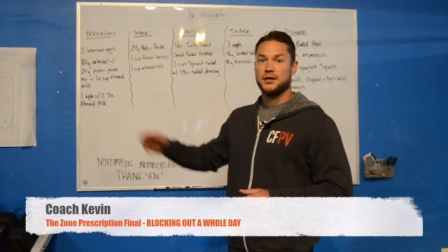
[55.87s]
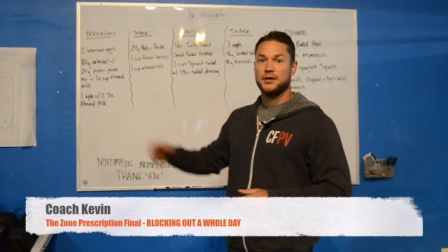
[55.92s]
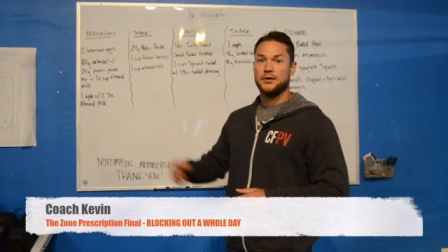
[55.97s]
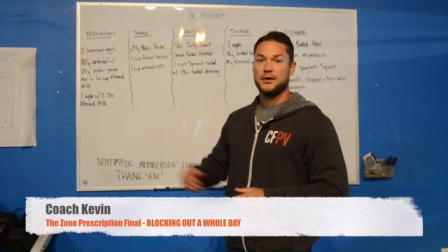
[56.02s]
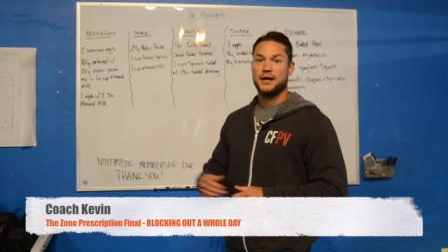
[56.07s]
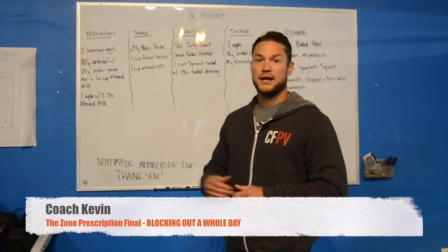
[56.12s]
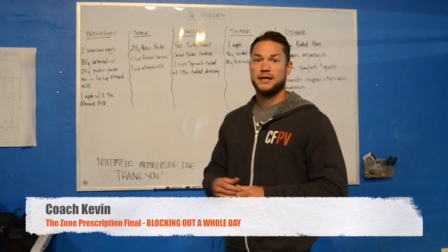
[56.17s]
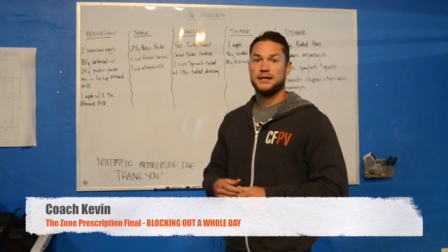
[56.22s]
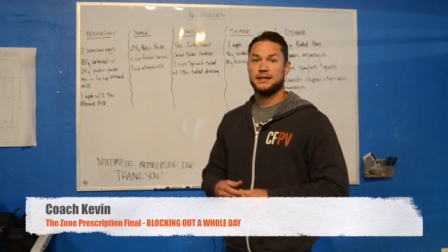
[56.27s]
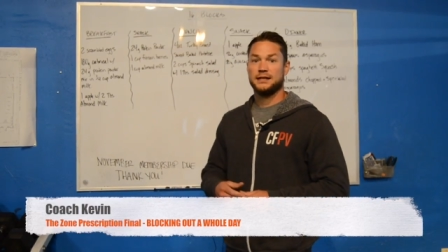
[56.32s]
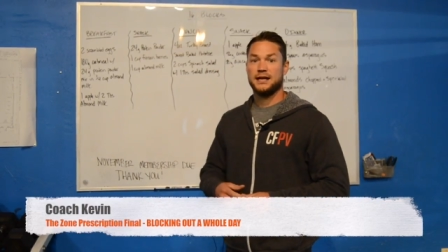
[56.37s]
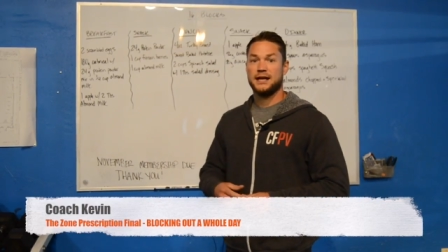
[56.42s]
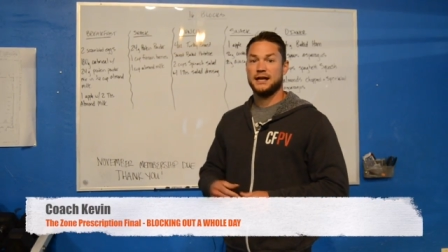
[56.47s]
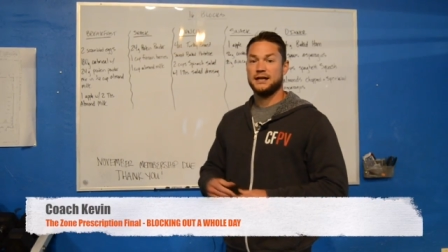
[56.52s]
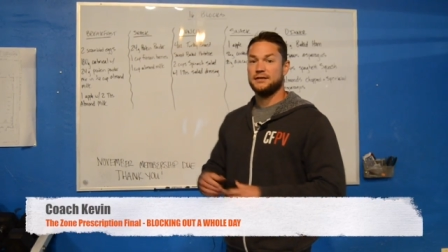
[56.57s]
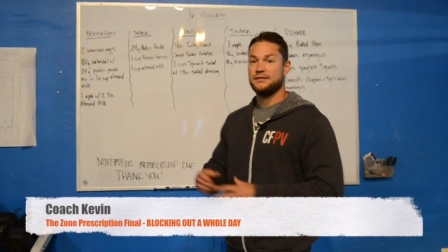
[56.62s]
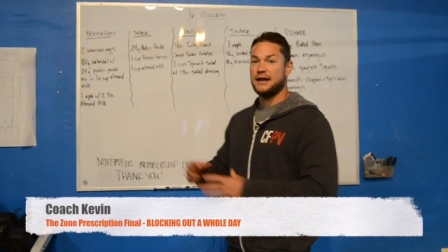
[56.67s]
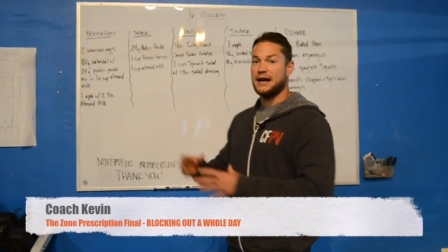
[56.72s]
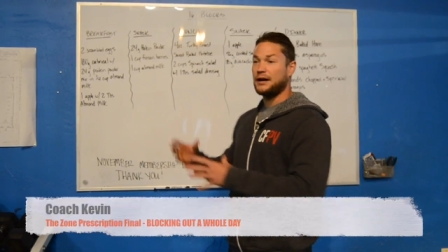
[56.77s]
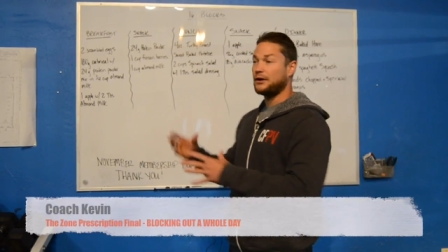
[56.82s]
go ahead and
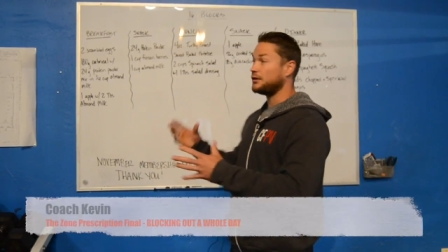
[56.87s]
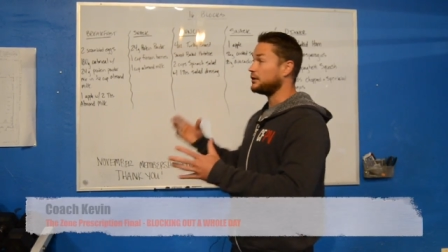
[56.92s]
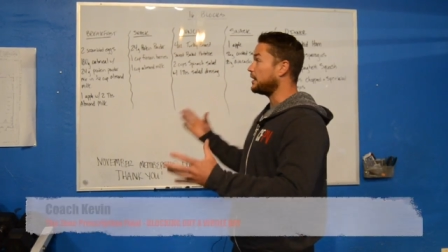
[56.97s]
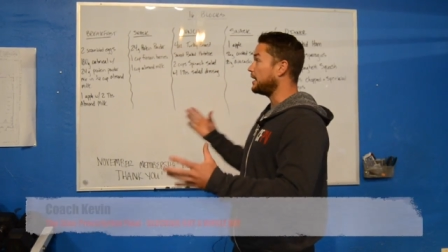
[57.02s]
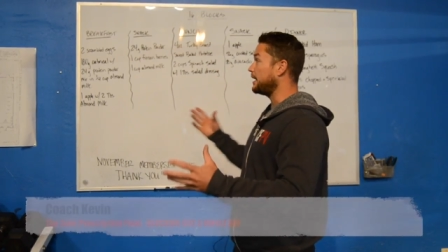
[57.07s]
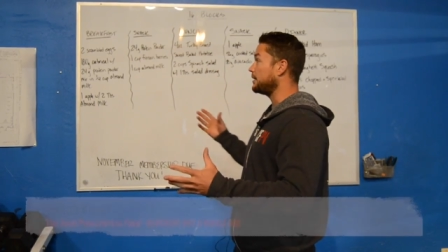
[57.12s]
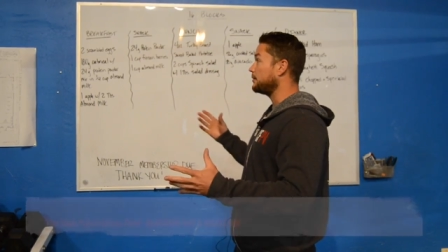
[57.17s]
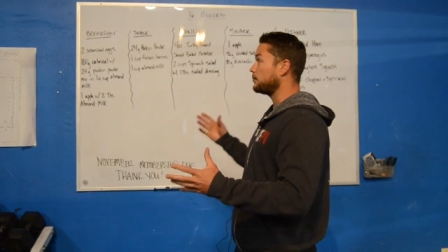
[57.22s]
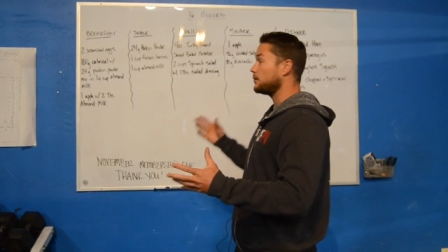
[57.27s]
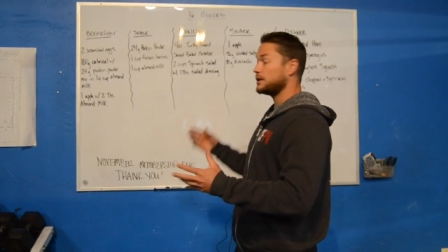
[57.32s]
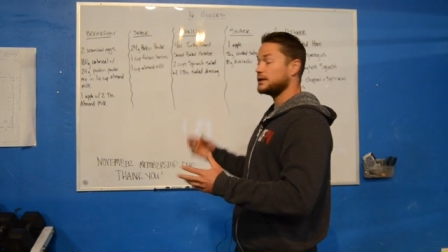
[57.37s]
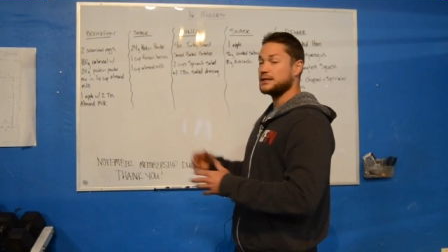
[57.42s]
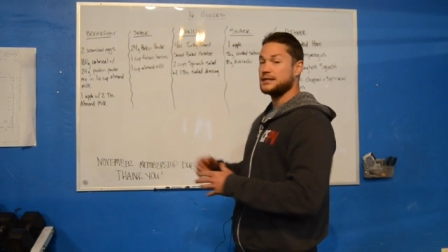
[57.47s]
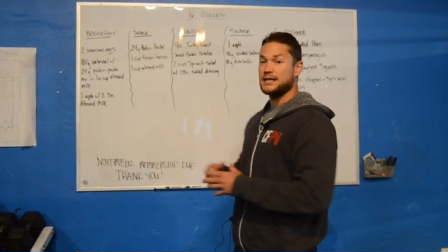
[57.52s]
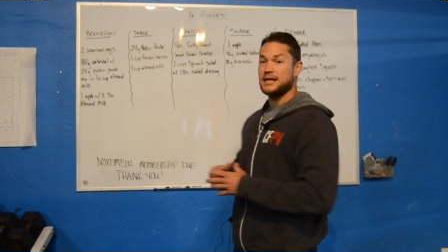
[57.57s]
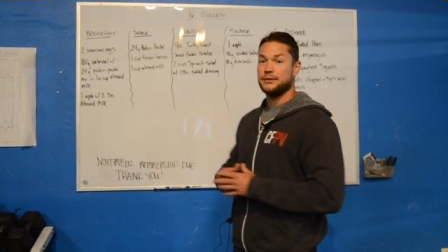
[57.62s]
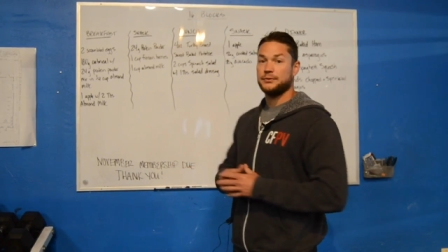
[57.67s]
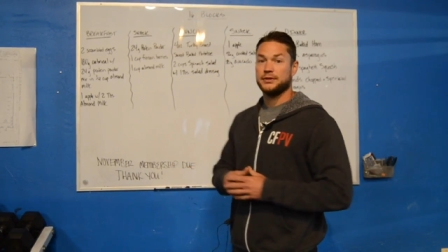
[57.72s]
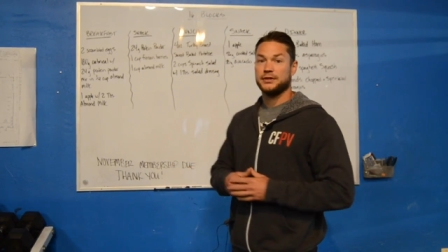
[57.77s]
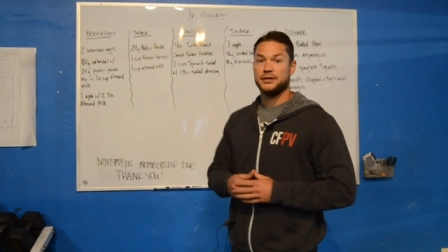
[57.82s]
kind of outline what a
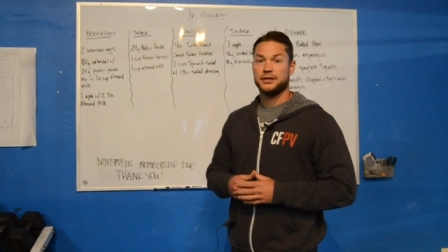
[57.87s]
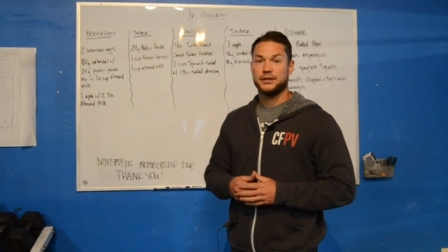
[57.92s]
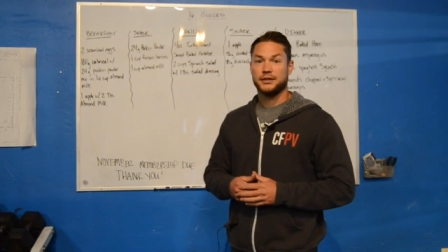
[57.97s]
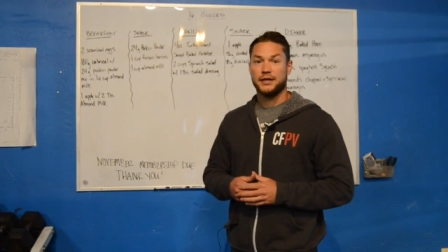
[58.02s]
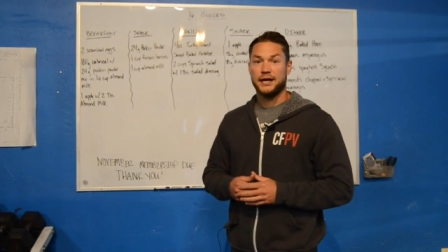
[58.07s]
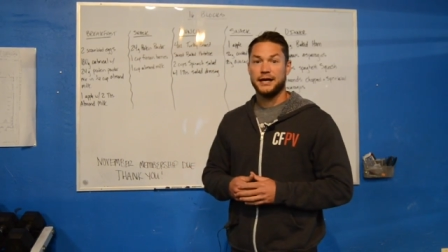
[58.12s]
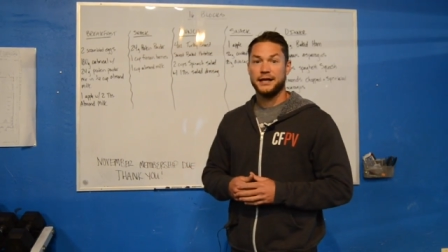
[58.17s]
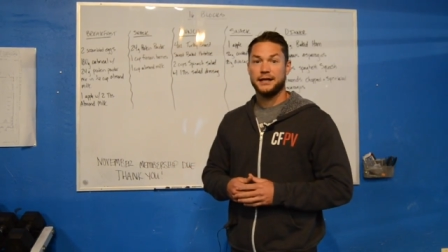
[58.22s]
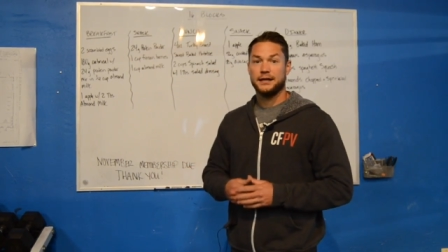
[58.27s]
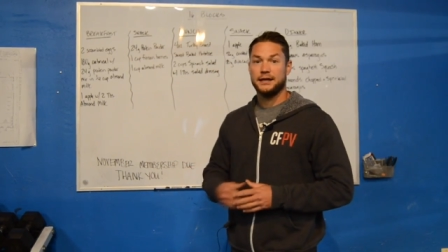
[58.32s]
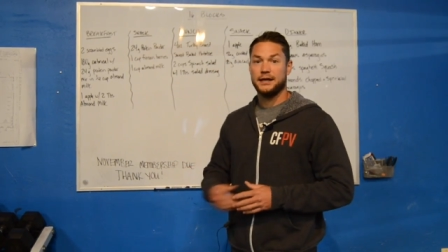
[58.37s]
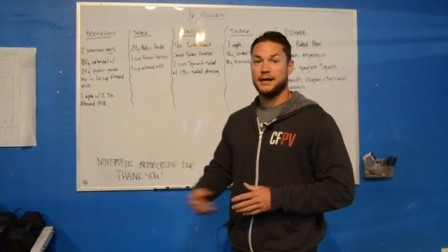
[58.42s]
day would look like.